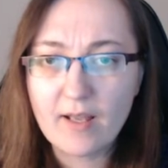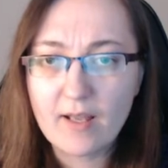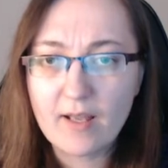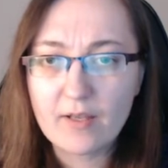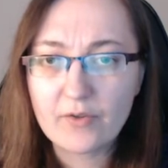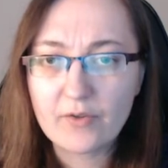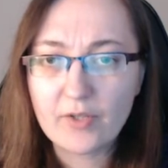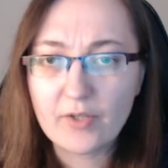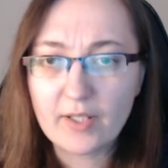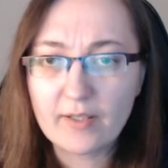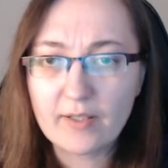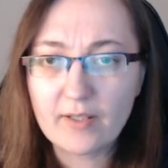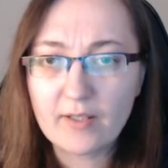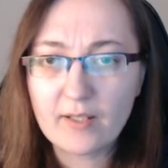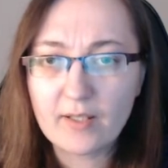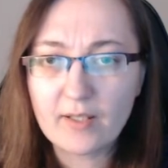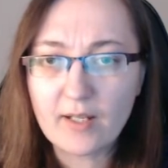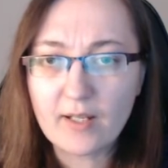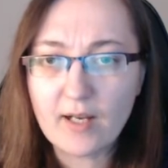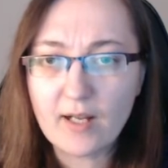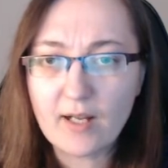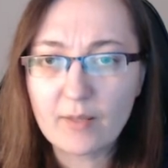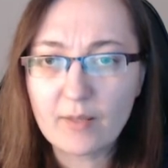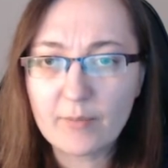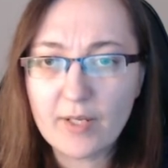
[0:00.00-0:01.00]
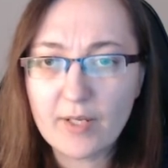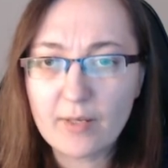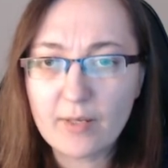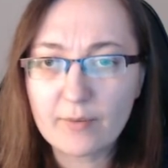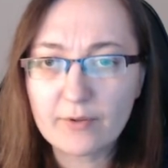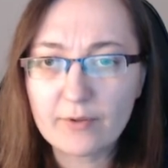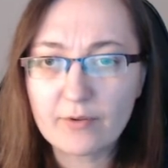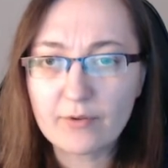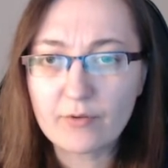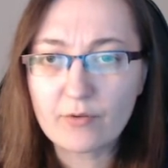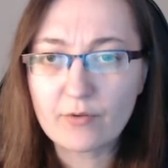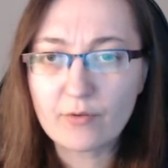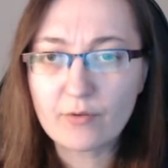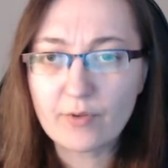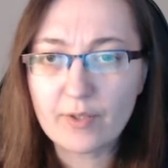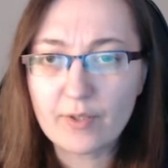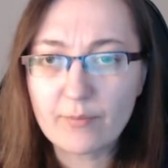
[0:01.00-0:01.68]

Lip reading: so I think I'll be able to truly